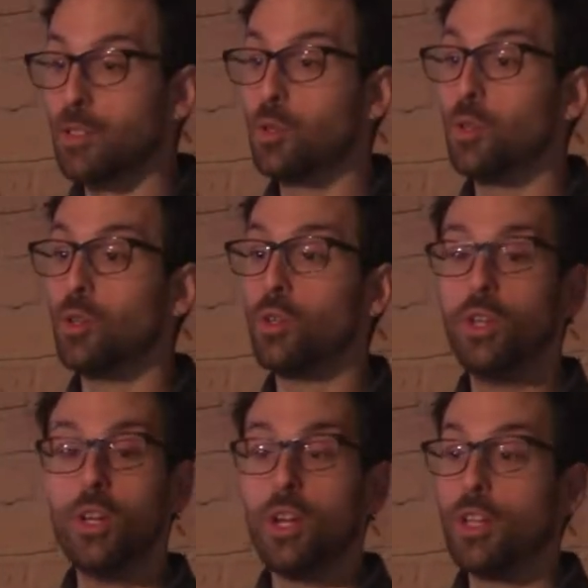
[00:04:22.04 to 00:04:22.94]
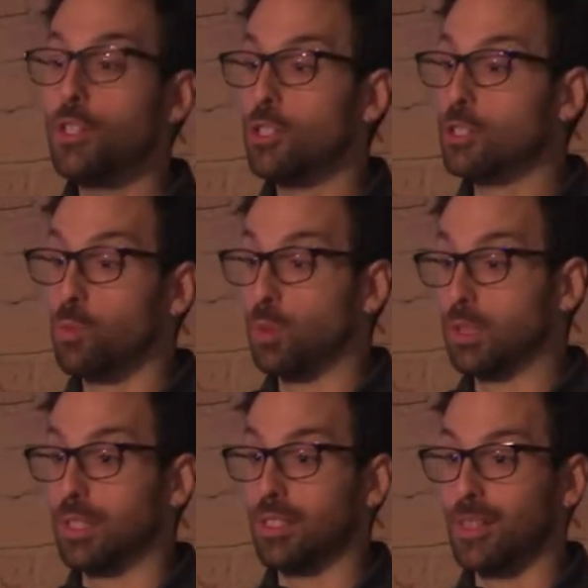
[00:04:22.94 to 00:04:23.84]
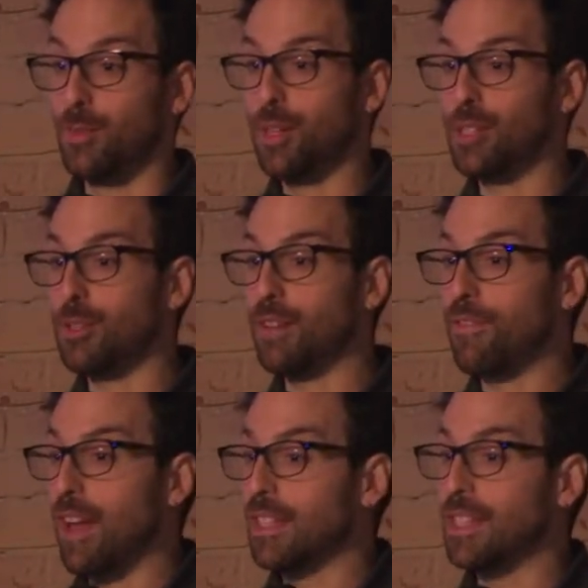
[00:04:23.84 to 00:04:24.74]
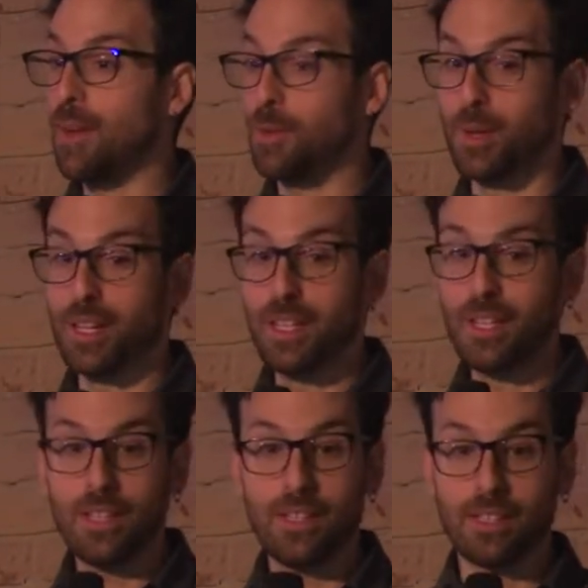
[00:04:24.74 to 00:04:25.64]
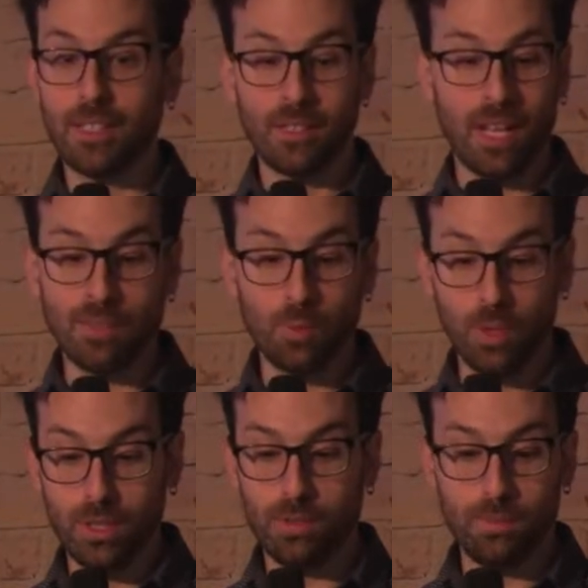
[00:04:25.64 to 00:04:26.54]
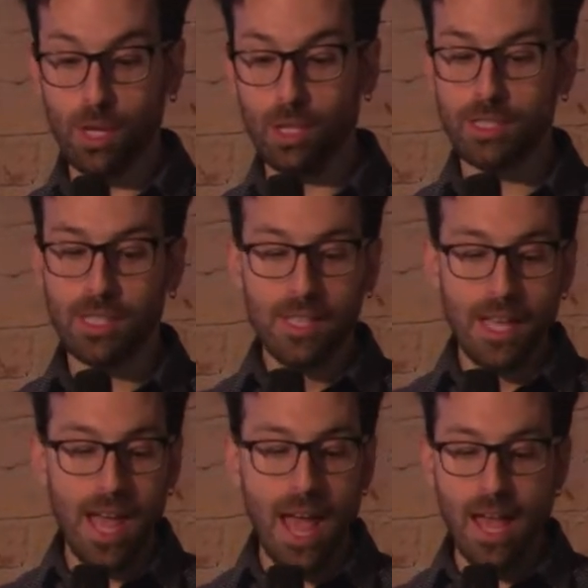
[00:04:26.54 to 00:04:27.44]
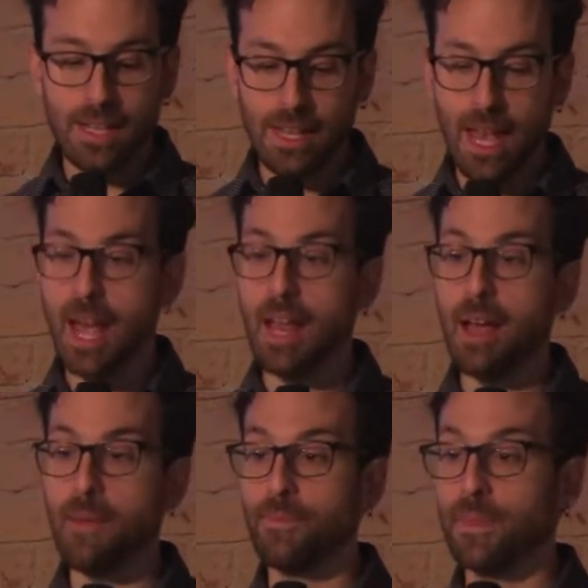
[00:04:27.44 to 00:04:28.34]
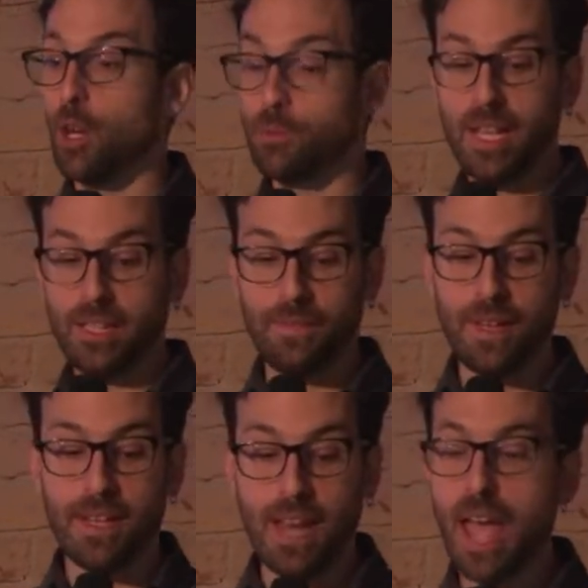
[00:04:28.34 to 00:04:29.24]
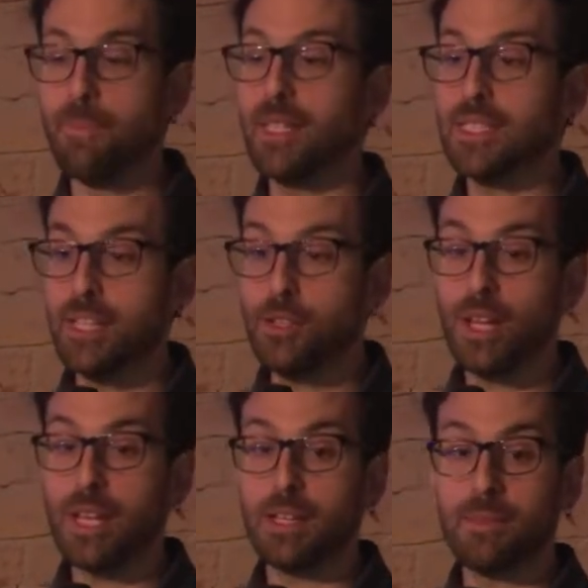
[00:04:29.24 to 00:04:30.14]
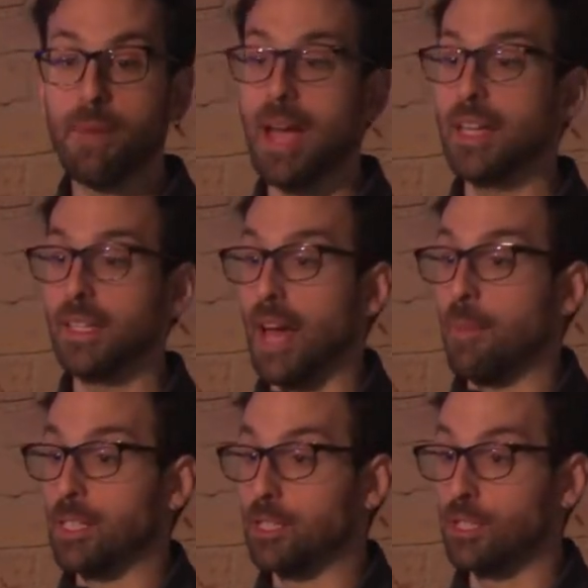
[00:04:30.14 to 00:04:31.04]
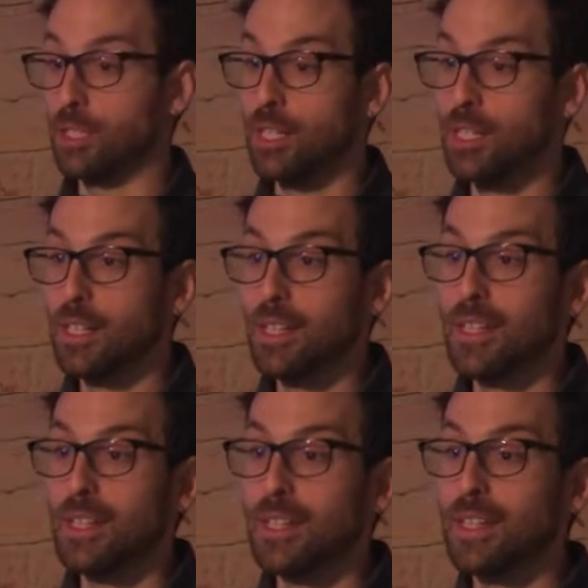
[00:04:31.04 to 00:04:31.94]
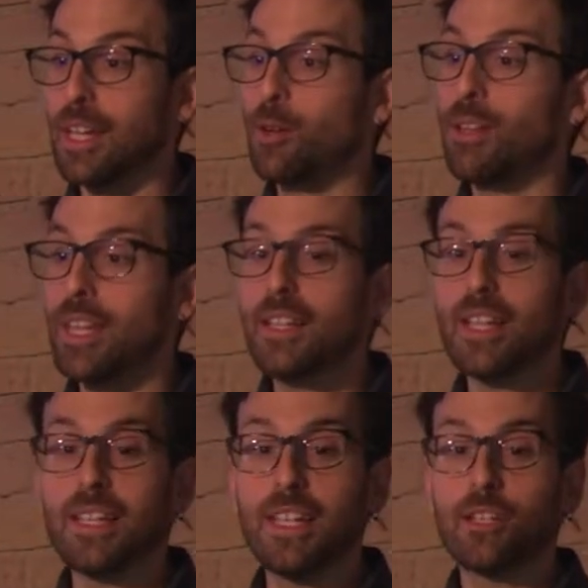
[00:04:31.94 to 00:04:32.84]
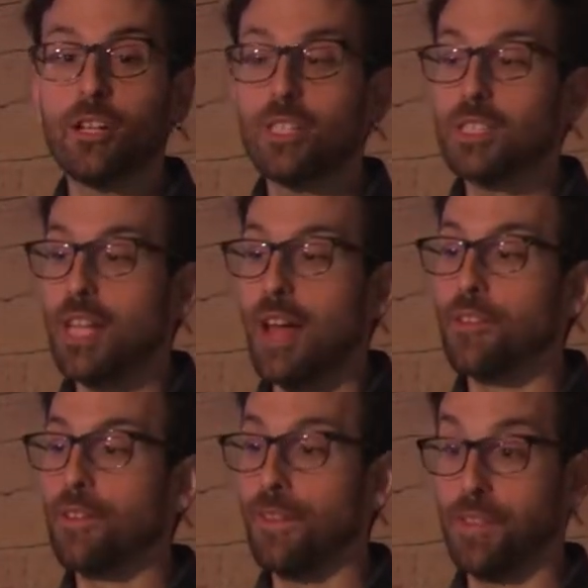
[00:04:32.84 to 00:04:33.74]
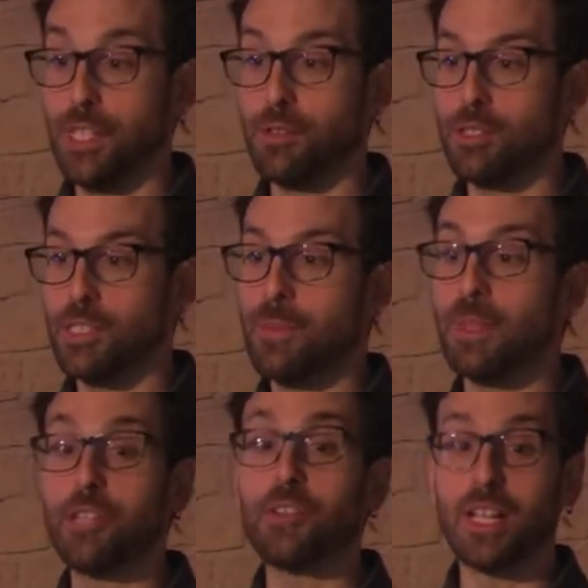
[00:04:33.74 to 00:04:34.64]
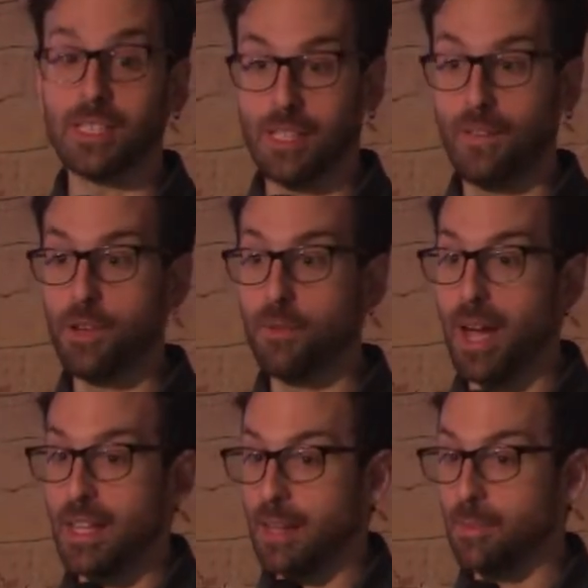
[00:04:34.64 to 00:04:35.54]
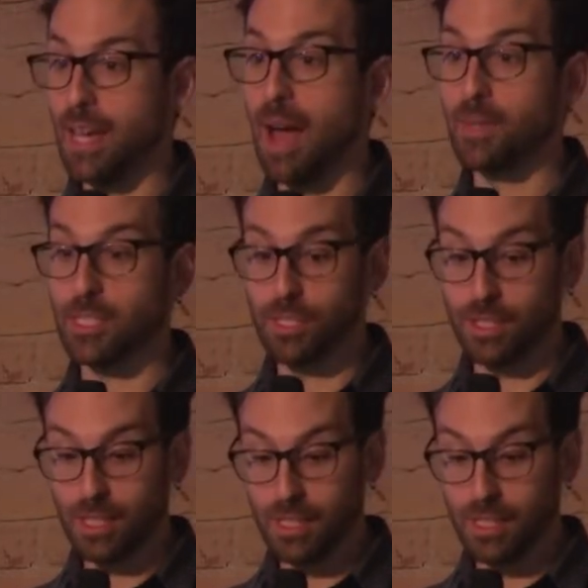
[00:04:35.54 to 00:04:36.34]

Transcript: to use wood, because you can find it everywhere. It has wood, bolts, and objective and an eyepiece that you can buy in Amazon. The cool thing is that it costs under 50 euros, the materials, if you buy them in Amazon.